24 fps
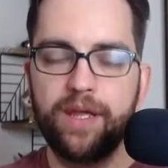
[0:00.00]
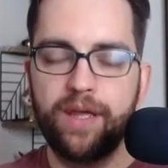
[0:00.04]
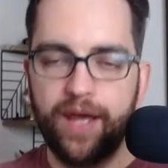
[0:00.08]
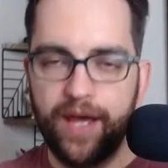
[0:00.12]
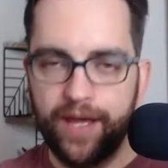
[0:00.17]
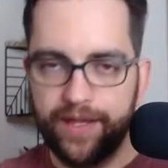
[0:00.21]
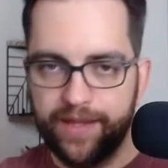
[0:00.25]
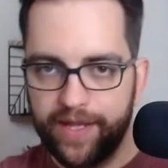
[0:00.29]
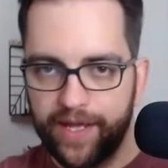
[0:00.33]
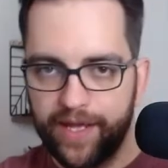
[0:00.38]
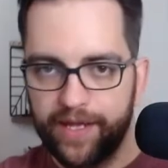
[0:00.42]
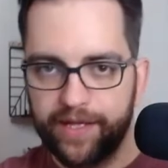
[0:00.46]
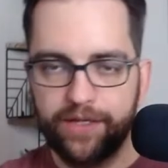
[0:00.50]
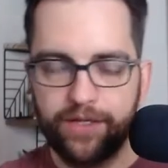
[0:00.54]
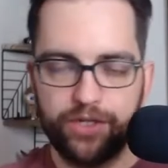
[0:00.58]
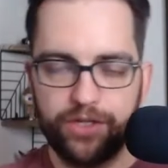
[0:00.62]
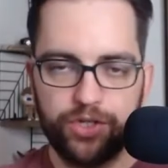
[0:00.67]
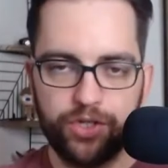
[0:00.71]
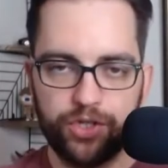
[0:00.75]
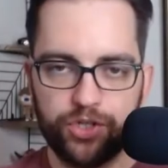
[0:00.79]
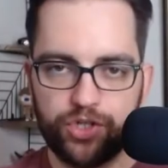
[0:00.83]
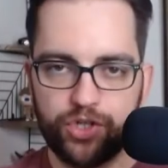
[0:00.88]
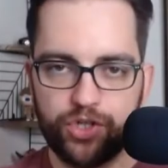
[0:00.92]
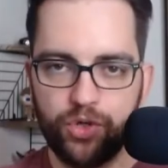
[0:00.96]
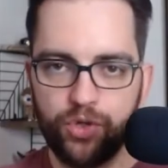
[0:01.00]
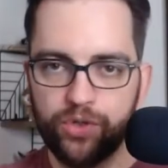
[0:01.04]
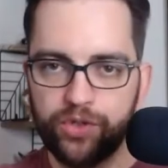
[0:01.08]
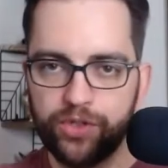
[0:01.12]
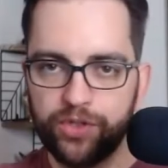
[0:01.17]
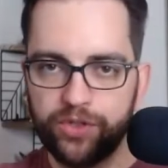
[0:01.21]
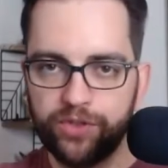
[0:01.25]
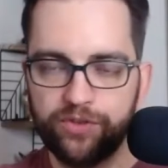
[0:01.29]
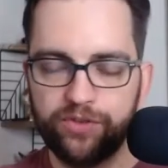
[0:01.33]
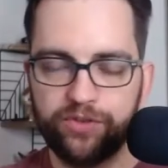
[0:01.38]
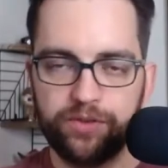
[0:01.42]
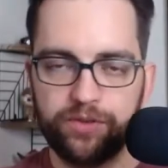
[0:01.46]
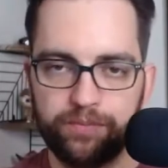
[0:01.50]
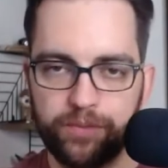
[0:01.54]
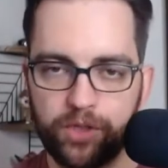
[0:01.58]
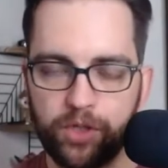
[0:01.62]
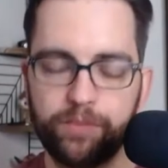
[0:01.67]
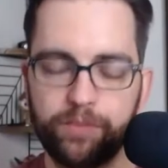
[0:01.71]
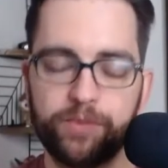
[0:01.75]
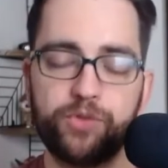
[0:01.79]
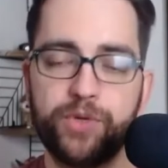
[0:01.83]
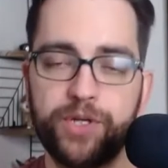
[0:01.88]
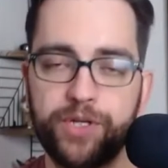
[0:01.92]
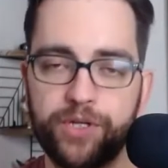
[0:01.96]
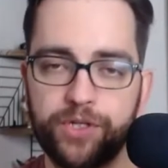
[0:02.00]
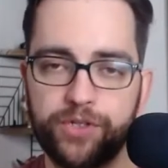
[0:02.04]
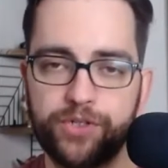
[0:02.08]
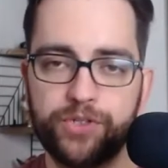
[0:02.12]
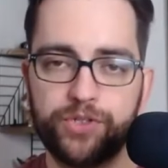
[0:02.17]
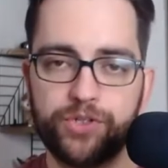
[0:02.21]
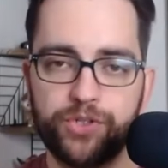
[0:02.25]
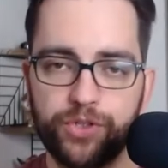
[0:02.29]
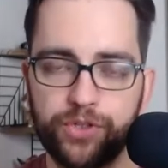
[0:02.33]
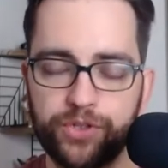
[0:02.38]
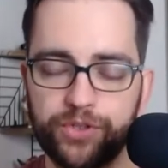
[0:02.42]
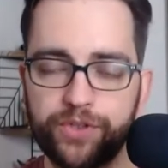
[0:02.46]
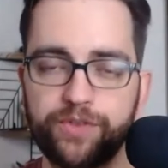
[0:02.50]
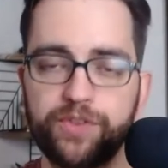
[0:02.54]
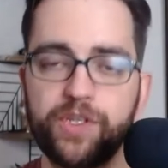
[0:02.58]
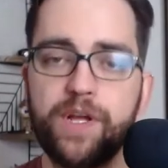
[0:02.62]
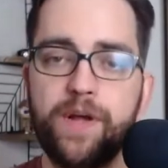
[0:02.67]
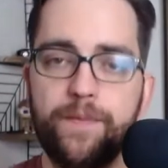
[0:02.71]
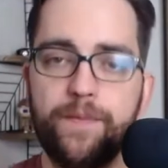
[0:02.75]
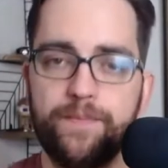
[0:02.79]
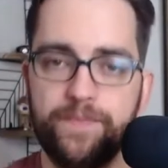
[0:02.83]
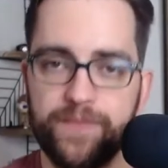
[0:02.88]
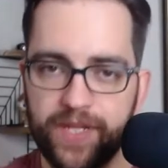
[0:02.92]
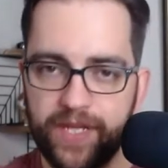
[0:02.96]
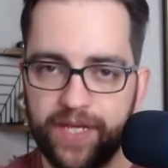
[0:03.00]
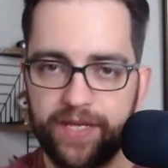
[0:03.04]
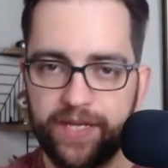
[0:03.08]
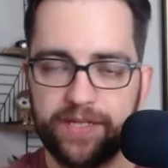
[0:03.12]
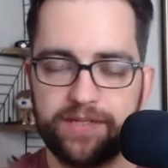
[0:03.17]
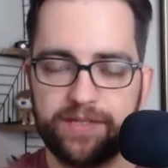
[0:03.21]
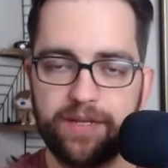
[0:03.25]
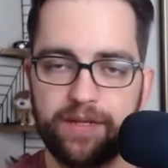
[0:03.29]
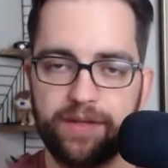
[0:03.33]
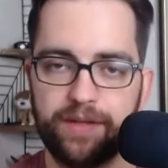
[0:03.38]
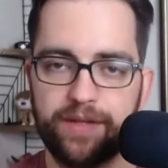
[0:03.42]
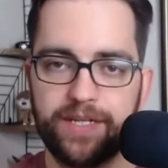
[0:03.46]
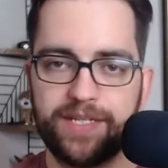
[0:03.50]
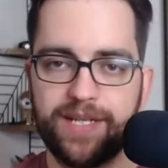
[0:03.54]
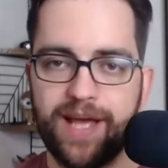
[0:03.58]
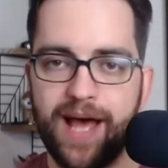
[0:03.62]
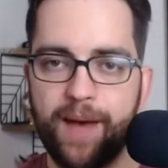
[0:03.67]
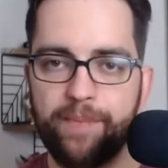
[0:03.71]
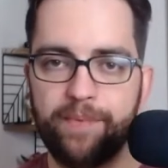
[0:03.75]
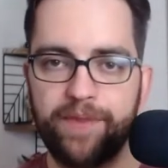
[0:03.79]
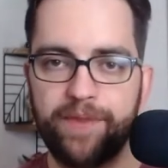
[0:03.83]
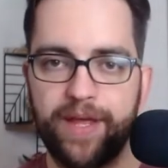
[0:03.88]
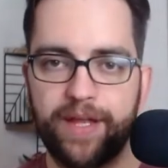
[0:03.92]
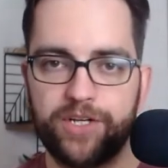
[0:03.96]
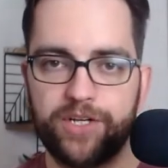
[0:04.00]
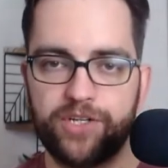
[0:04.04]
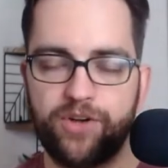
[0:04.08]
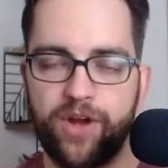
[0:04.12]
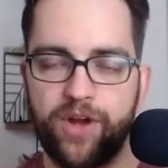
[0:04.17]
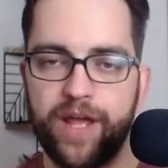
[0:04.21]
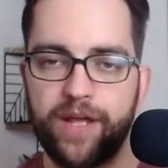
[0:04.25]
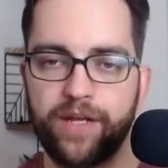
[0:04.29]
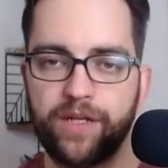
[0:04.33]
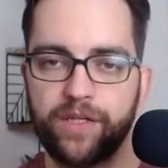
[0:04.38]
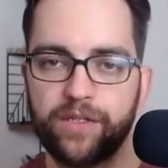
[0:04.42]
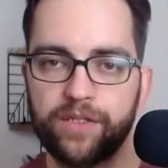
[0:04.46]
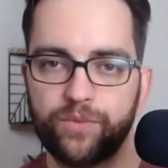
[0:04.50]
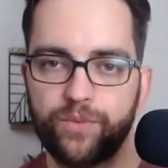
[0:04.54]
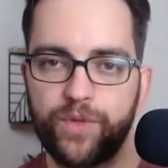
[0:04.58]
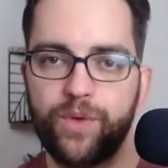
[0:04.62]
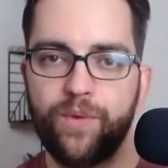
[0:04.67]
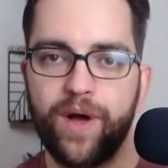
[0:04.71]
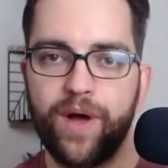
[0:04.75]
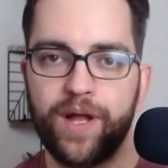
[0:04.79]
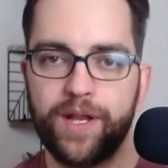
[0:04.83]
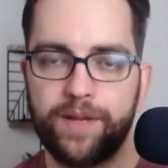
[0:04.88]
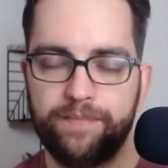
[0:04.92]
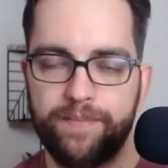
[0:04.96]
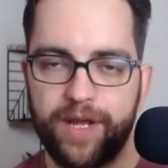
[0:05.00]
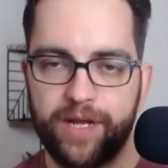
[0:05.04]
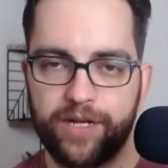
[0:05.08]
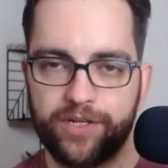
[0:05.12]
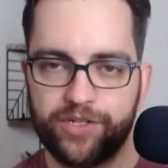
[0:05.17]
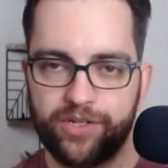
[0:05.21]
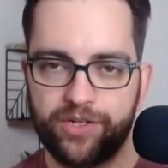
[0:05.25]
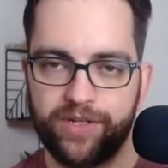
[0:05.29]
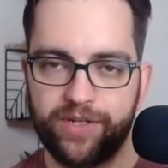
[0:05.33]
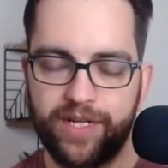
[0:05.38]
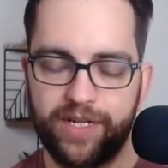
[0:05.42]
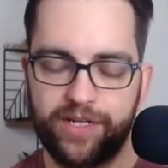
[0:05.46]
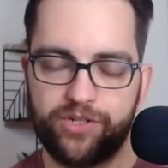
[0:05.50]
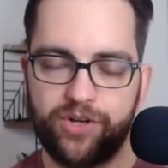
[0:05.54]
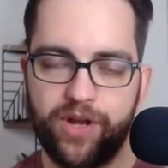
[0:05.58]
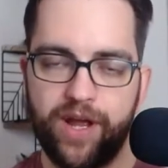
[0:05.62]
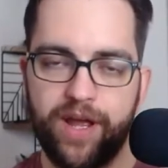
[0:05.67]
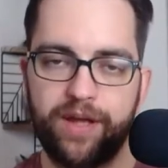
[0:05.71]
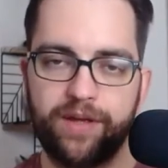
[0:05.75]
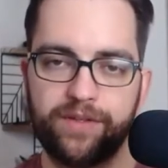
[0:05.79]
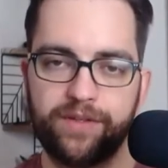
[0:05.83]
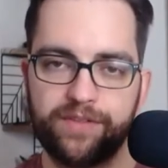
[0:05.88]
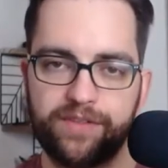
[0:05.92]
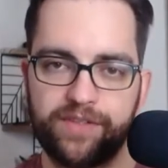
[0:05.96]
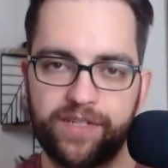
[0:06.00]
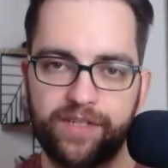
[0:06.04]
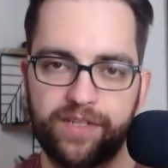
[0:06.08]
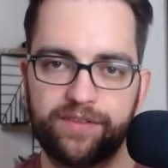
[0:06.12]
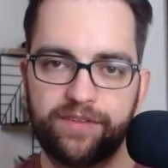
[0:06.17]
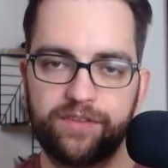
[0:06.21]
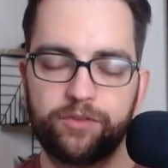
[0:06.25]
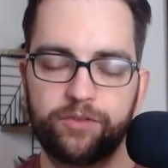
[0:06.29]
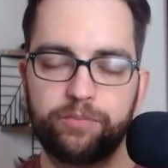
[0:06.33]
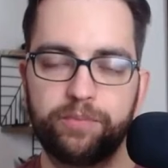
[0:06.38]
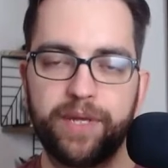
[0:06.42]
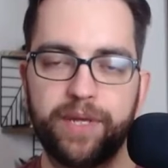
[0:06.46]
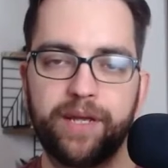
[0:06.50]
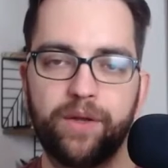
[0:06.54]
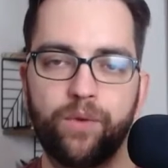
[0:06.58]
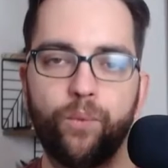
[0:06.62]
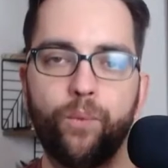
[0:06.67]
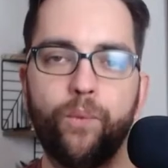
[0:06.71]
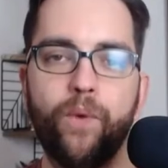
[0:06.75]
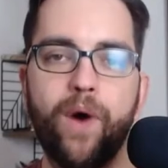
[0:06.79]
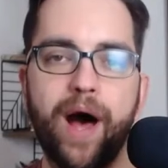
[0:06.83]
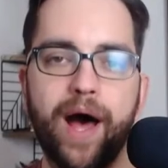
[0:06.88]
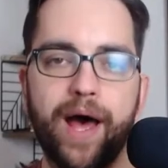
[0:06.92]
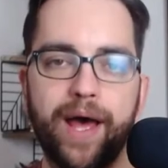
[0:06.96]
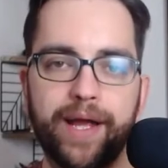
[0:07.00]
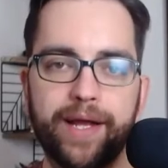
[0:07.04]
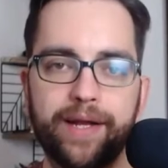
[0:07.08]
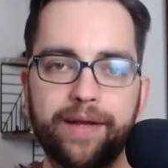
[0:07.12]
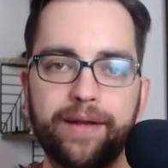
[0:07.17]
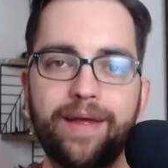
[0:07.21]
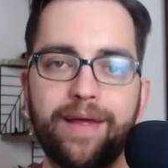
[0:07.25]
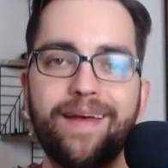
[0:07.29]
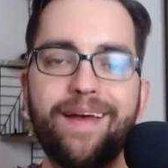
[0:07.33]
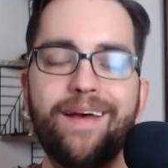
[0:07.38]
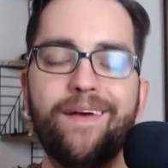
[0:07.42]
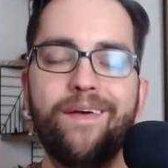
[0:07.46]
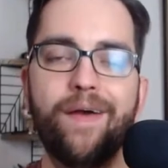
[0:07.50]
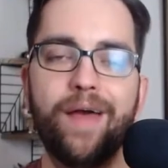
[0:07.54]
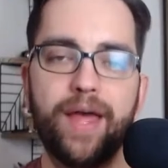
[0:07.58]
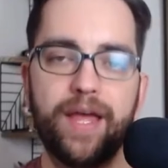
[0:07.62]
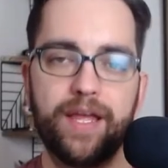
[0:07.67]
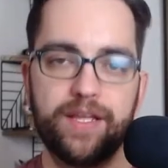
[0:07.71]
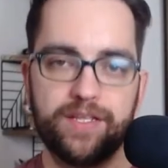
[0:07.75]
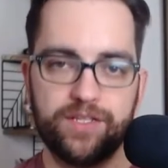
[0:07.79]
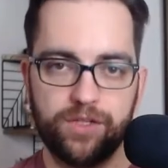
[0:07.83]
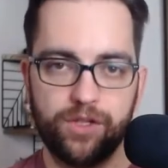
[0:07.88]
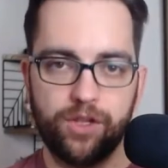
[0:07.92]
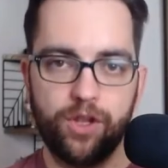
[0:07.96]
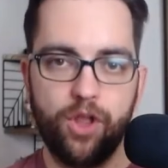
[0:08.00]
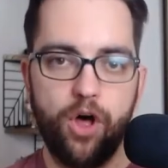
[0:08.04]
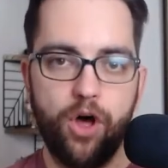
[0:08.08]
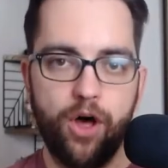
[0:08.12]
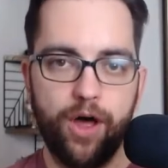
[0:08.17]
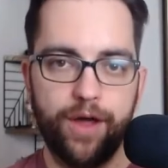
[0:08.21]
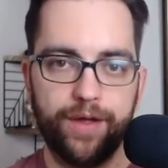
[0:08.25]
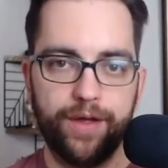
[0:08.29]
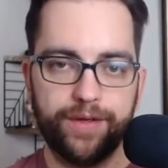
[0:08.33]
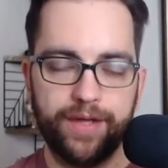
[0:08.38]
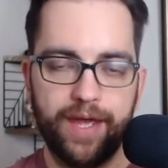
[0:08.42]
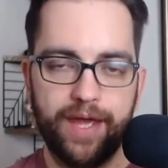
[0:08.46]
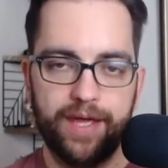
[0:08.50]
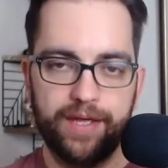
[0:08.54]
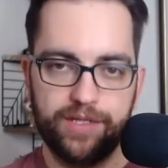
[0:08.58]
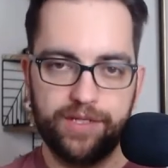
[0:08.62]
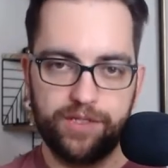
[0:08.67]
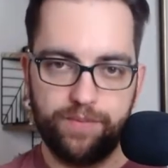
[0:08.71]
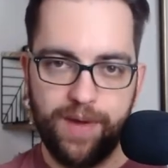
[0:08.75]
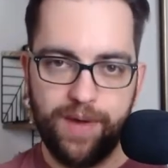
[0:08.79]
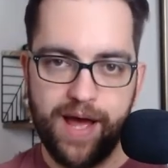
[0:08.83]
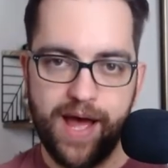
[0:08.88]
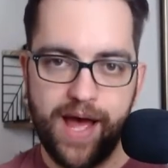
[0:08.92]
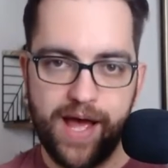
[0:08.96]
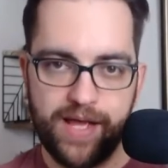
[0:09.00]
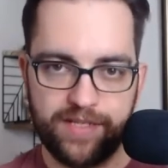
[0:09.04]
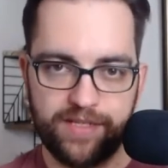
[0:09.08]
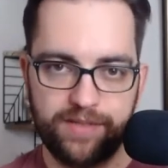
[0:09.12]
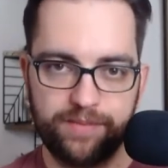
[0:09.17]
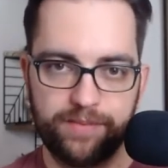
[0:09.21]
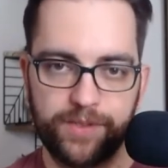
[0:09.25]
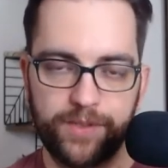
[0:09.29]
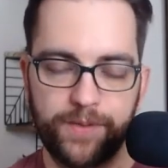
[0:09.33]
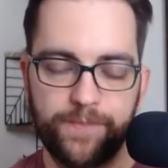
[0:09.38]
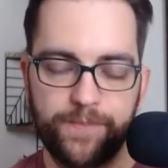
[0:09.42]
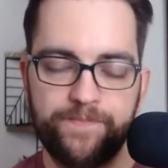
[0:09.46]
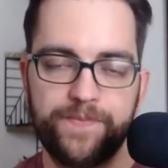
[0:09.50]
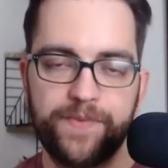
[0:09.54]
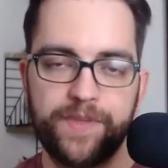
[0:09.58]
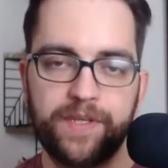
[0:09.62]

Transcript: And then your shoulders, or between your two shoulders, is the top of that triangle. And we want to make sure that triangle stays as big and wide as long as possible.